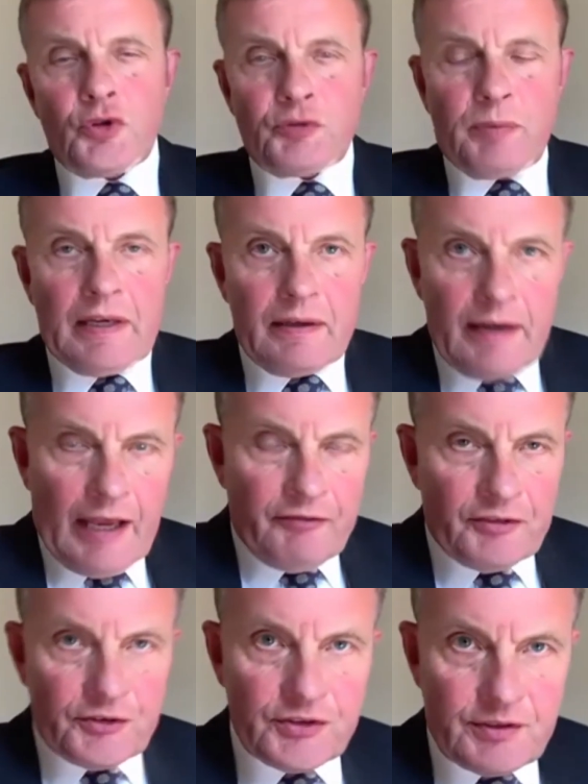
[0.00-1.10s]
been
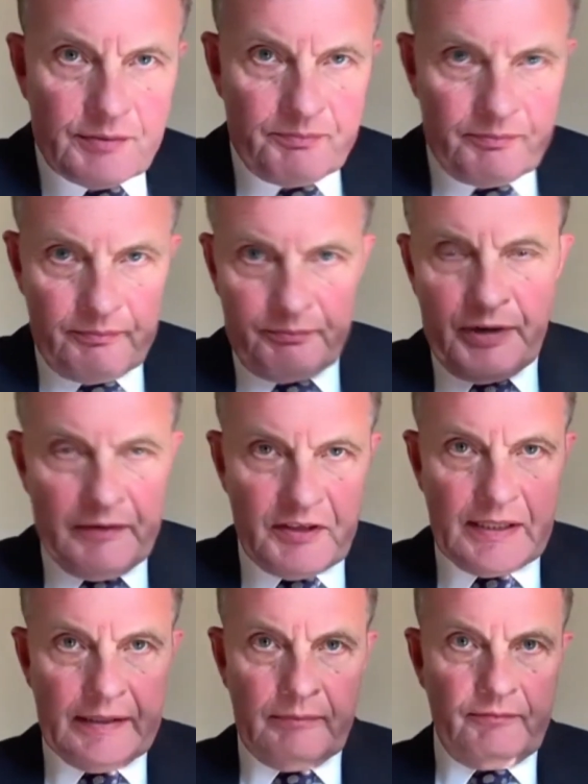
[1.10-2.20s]
efforts
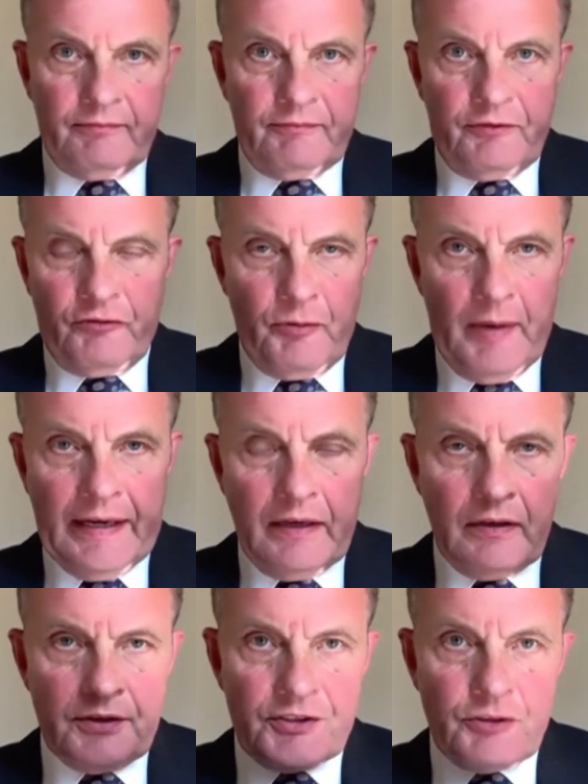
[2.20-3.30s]
previously for many
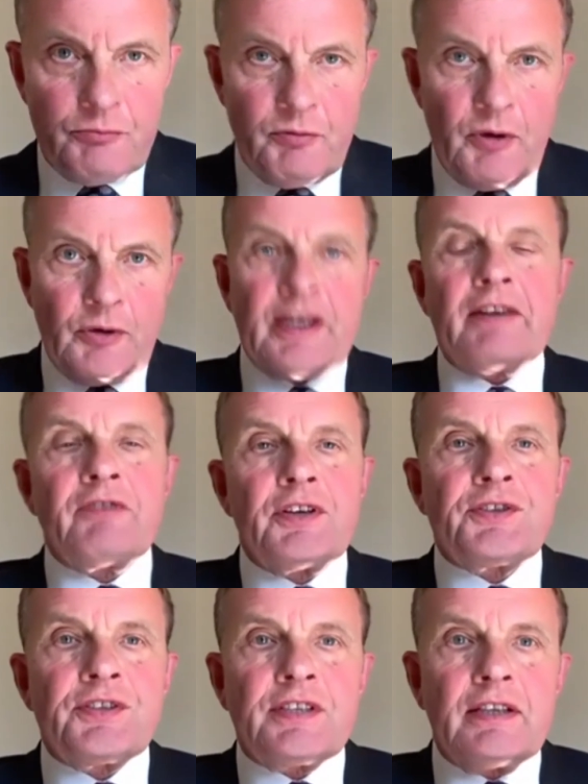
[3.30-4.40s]
years to promote
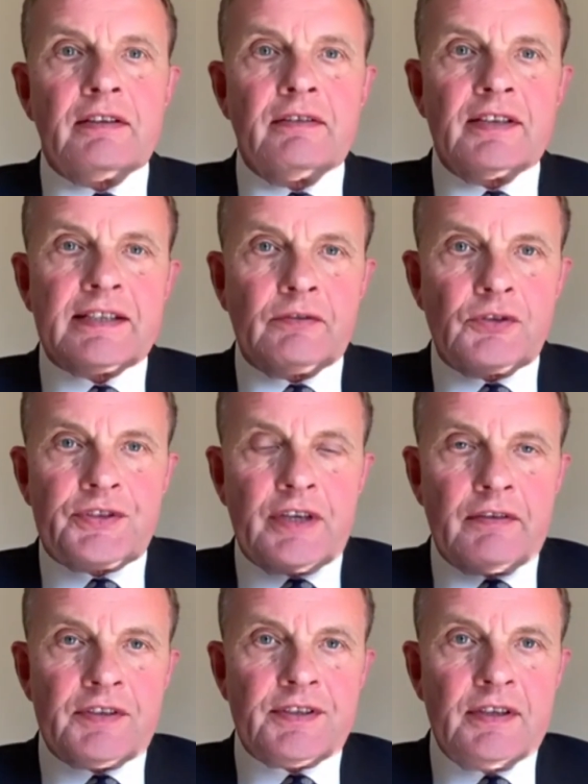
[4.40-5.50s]
diversity in the civil
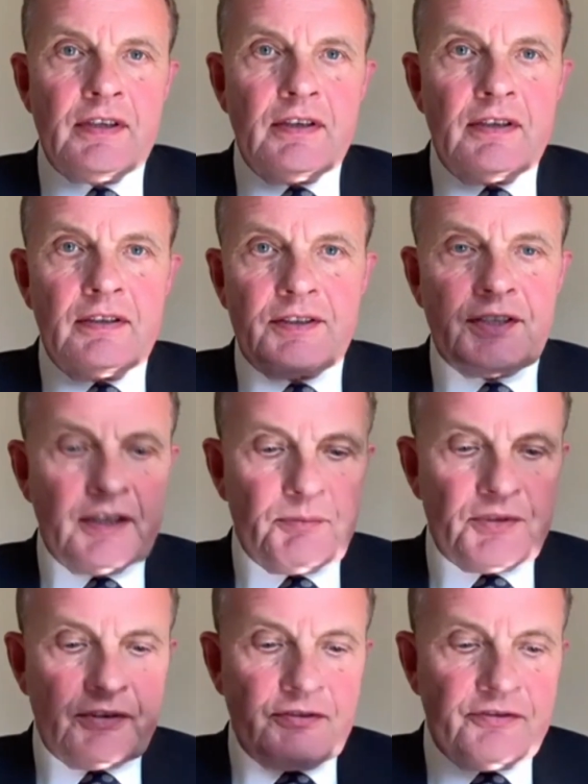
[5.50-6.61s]
service in
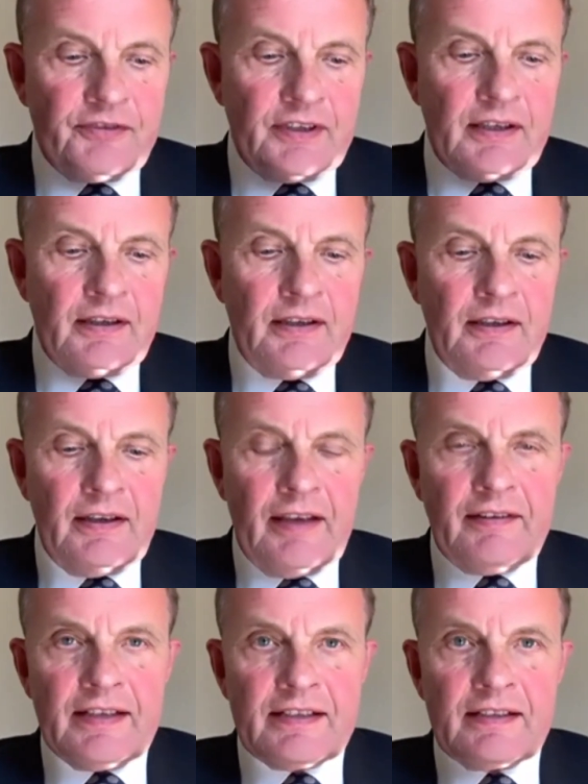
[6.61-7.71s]
terms of
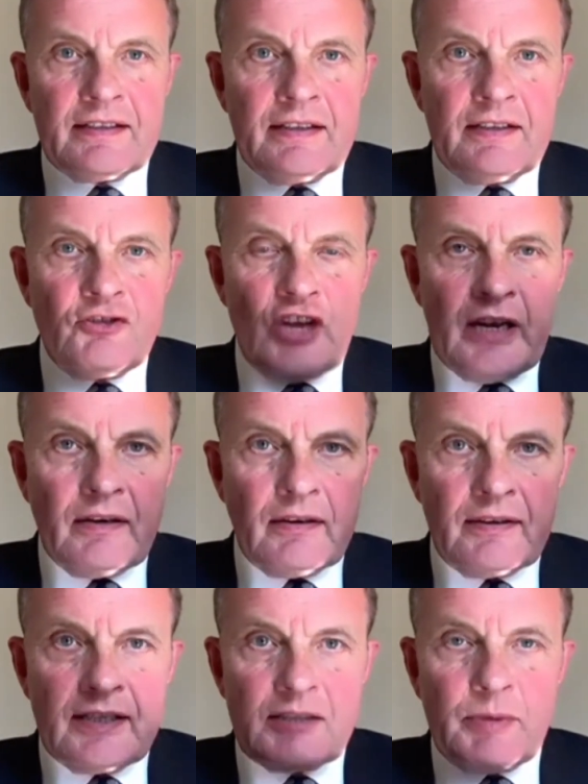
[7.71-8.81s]
ethnicity, gender,
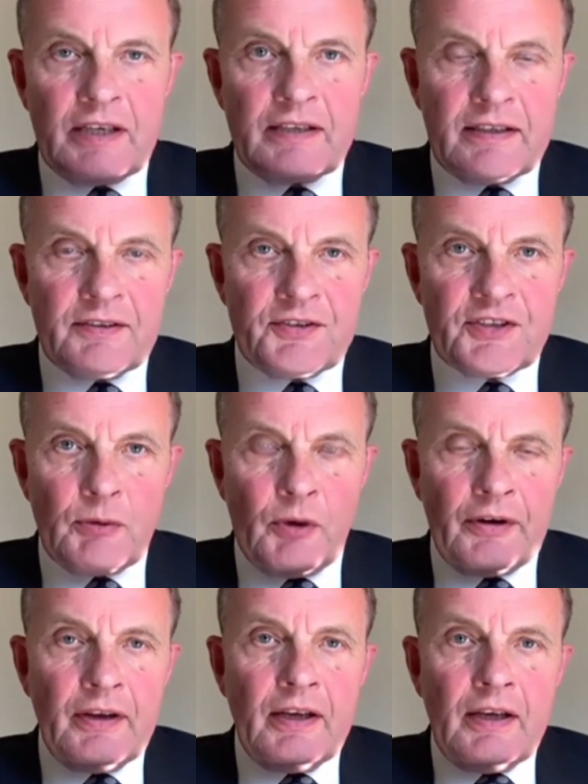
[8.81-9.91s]
disability, and
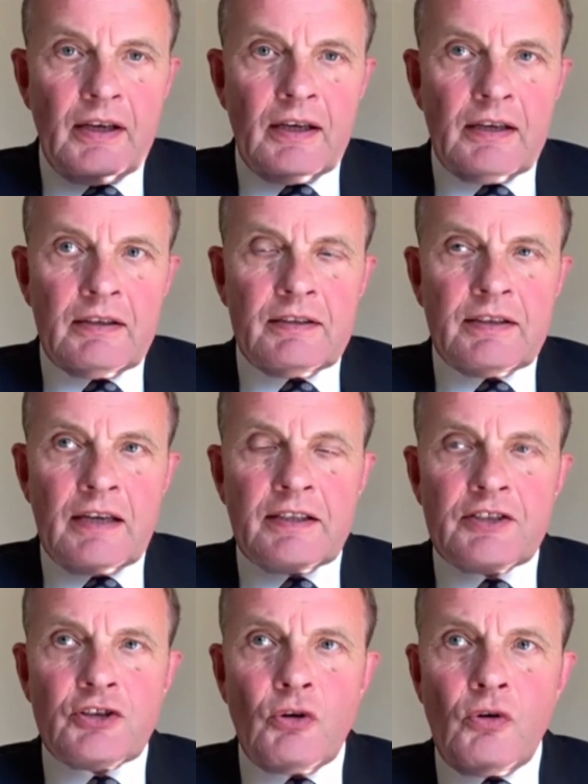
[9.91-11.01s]
so on.
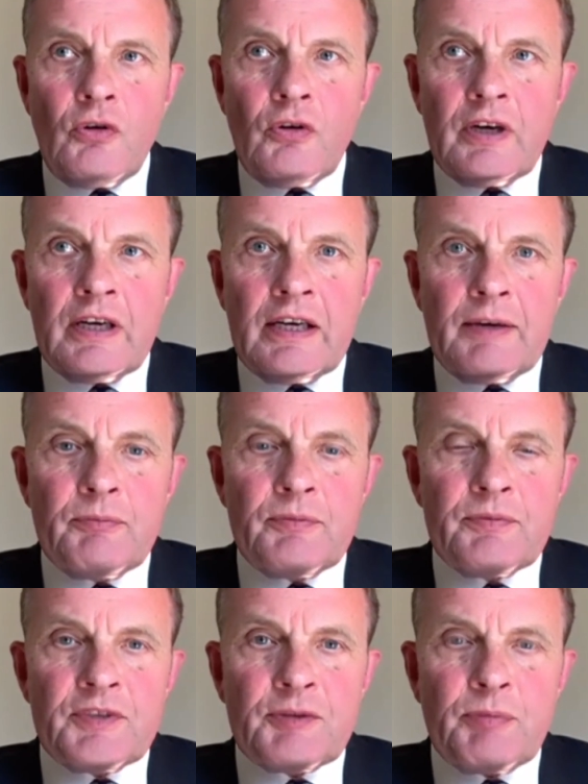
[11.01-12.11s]
Does your
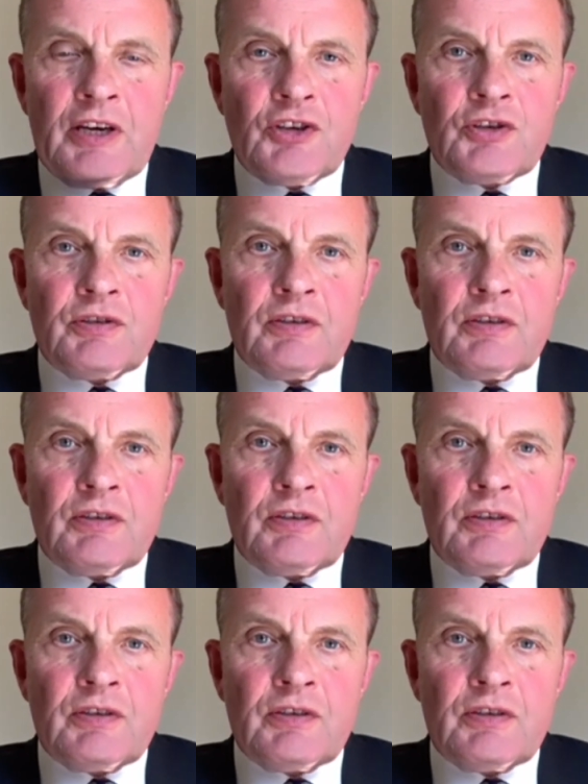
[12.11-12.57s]
speech,